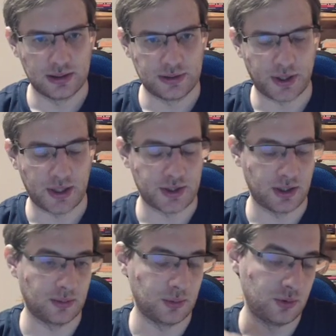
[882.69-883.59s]
changing
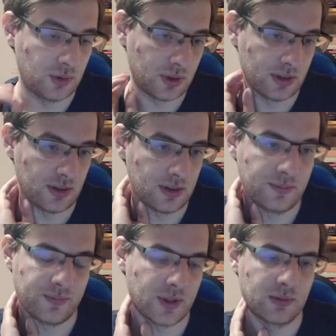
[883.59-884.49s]
the move order,
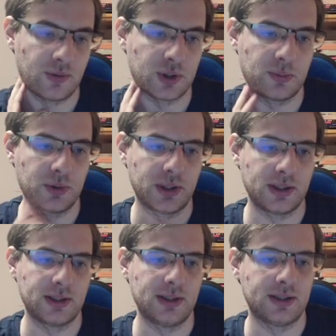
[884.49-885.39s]
and first pushing
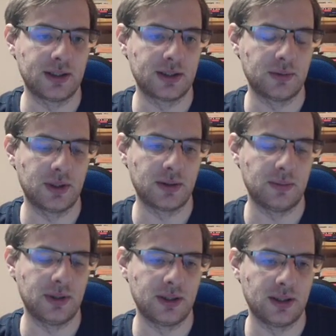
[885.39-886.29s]
c6 would have been